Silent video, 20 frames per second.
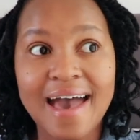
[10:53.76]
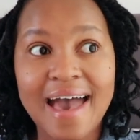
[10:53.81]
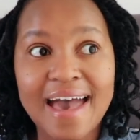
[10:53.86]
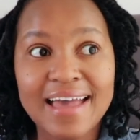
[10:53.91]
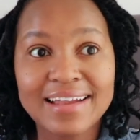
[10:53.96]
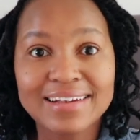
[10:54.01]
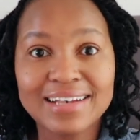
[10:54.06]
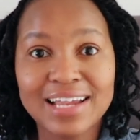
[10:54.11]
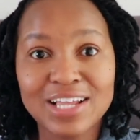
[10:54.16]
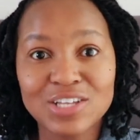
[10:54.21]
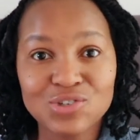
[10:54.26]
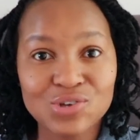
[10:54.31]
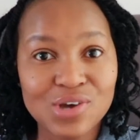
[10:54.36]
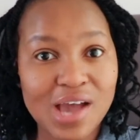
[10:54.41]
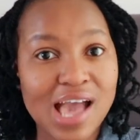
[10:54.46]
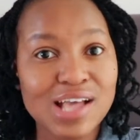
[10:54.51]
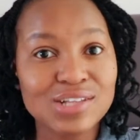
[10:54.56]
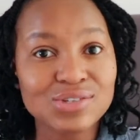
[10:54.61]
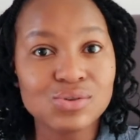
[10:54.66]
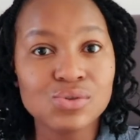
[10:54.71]
and let you
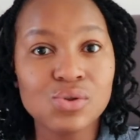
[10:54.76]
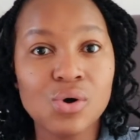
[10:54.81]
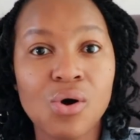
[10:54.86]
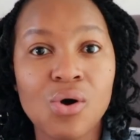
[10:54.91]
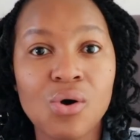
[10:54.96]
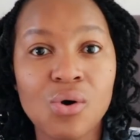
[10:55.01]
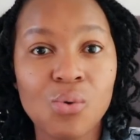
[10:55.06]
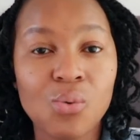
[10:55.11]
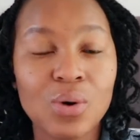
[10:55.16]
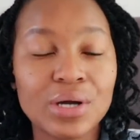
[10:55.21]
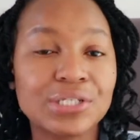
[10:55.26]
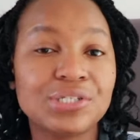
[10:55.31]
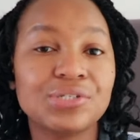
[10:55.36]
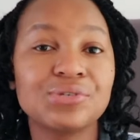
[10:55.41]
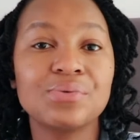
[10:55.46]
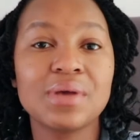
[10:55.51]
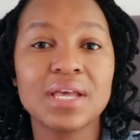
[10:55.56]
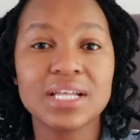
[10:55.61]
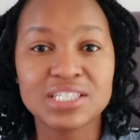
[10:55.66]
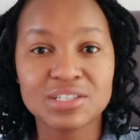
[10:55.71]
guys know what
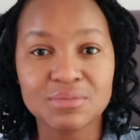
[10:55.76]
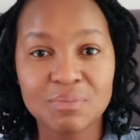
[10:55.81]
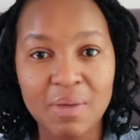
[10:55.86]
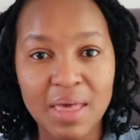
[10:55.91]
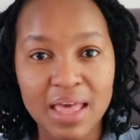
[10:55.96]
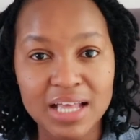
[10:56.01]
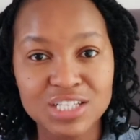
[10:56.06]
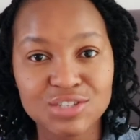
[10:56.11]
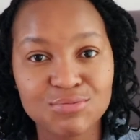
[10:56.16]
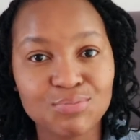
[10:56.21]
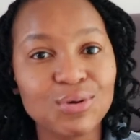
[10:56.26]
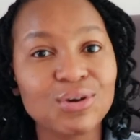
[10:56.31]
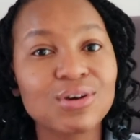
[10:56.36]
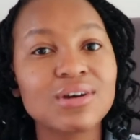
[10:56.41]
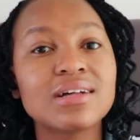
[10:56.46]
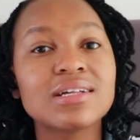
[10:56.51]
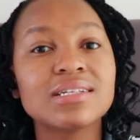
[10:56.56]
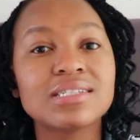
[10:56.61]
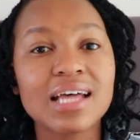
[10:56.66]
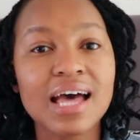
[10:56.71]
to expect,
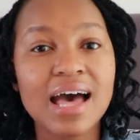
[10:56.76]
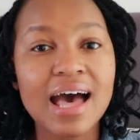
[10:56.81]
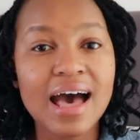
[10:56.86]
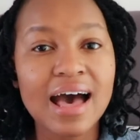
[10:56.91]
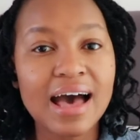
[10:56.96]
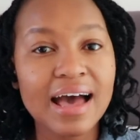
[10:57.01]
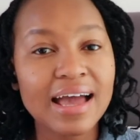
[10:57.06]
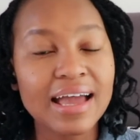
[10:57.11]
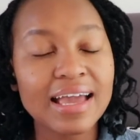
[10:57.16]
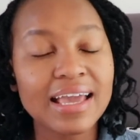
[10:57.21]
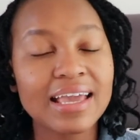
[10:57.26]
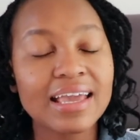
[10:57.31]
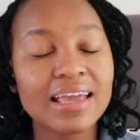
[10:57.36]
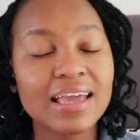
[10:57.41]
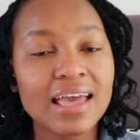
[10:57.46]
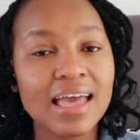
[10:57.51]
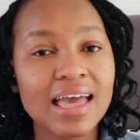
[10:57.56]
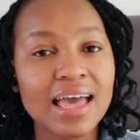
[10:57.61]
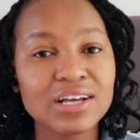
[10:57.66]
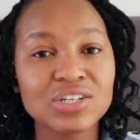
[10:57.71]
because I
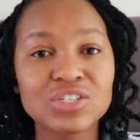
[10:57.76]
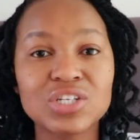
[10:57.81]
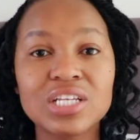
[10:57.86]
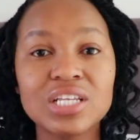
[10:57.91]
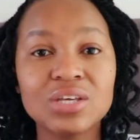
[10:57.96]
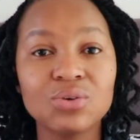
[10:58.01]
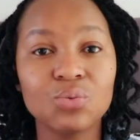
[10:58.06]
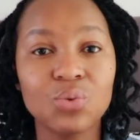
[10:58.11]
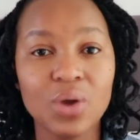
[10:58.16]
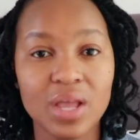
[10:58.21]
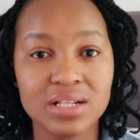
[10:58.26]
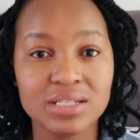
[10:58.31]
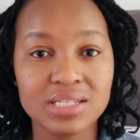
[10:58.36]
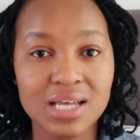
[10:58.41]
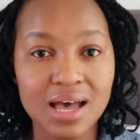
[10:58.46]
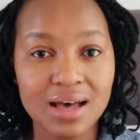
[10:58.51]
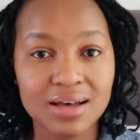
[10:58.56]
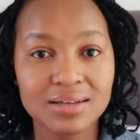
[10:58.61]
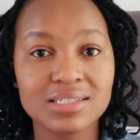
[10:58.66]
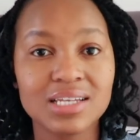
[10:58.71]
actually went
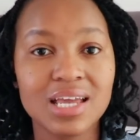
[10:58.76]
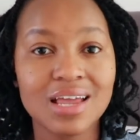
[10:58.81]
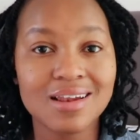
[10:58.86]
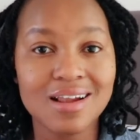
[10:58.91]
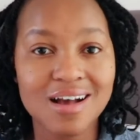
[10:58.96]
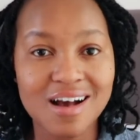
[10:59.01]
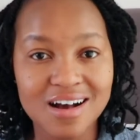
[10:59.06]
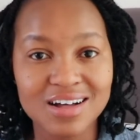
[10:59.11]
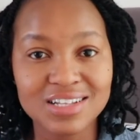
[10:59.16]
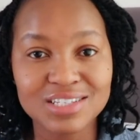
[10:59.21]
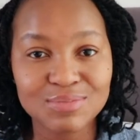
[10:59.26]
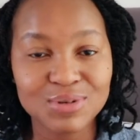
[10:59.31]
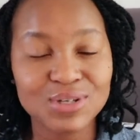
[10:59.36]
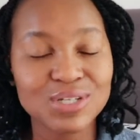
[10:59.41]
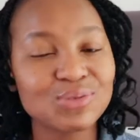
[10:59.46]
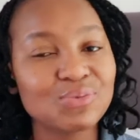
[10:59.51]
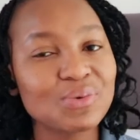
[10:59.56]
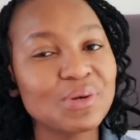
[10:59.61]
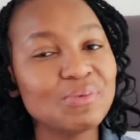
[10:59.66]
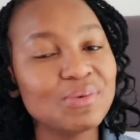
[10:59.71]
out and asked,
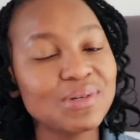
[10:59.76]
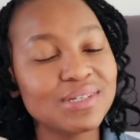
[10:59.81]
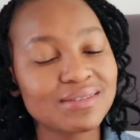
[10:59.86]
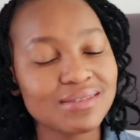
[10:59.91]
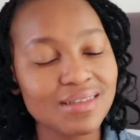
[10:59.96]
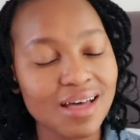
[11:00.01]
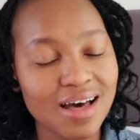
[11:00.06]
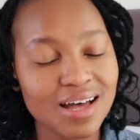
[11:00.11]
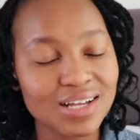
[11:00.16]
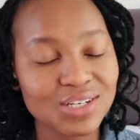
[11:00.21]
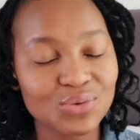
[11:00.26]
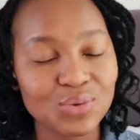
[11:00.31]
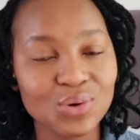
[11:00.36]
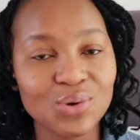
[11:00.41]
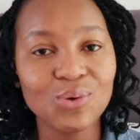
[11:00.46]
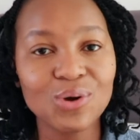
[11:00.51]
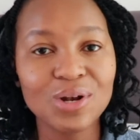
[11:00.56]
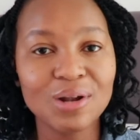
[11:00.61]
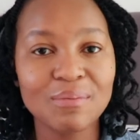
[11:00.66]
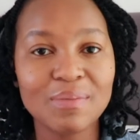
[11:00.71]
because when we start,
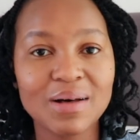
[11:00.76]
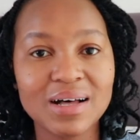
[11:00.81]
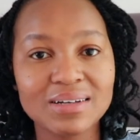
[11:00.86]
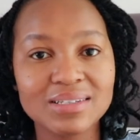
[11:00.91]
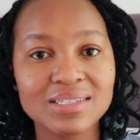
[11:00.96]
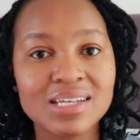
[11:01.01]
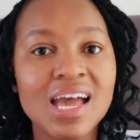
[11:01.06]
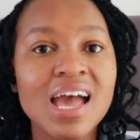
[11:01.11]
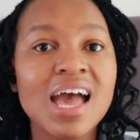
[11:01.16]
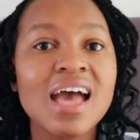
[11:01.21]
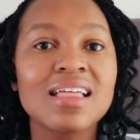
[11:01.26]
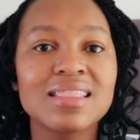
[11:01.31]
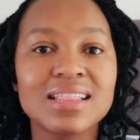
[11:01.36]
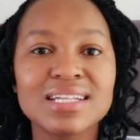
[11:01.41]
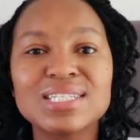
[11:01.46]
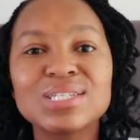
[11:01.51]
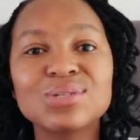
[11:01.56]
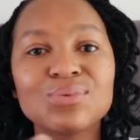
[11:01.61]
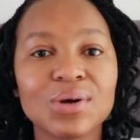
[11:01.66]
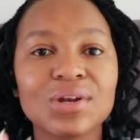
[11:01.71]
all about,
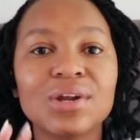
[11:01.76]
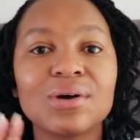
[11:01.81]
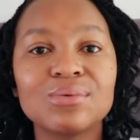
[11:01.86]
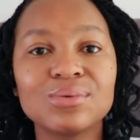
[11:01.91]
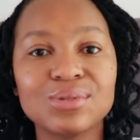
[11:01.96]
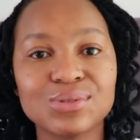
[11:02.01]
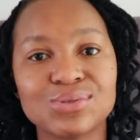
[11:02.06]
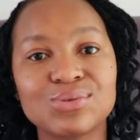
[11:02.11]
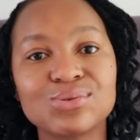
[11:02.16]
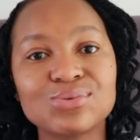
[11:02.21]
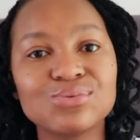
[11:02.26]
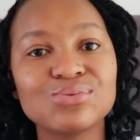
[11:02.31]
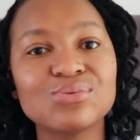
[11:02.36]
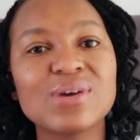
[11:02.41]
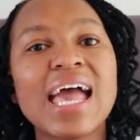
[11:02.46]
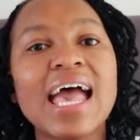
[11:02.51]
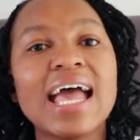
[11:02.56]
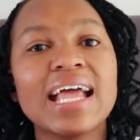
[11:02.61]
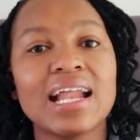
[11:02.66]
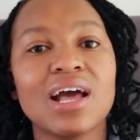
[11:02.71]
this is what I will
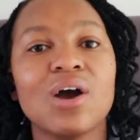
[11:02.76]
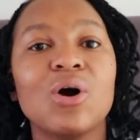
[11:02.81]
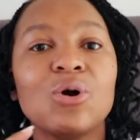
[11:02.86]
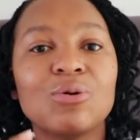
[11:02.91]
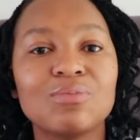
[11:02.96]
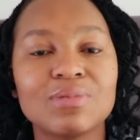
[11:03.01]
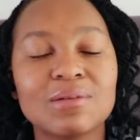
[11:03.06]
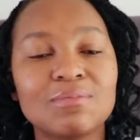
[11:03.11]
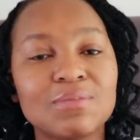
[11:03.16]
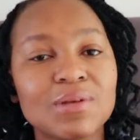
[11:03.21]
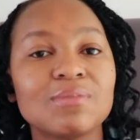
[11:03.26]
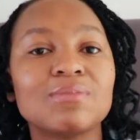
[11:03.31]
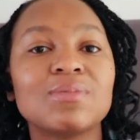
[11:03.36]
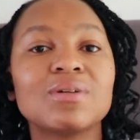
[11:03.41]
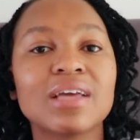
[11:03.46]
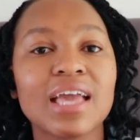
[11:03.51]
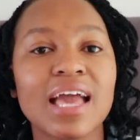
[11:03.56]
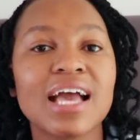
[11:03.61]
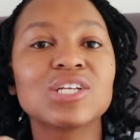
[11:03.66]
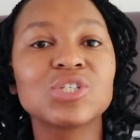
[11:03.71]
do and I hope that
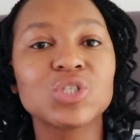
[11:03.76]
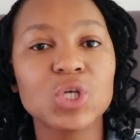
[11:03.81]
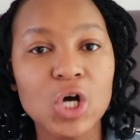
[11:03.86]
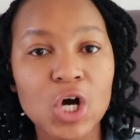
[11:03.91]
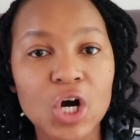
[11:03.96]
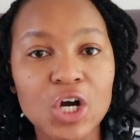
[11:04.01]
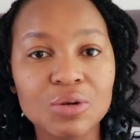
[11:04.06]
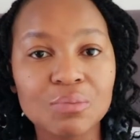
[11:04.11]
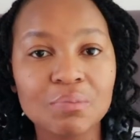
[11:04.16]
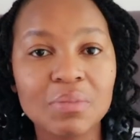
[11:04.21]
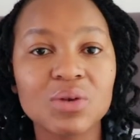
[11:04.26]
people catch on.